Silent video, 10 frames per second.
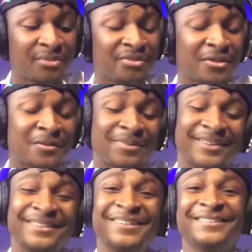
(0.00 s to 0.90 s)
breakup,
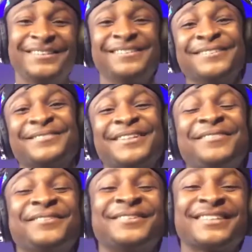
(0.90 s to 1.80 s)
and now she knows what
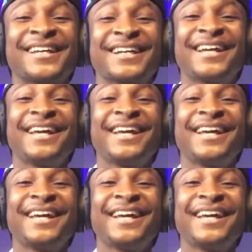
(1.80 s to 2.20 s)
it feels like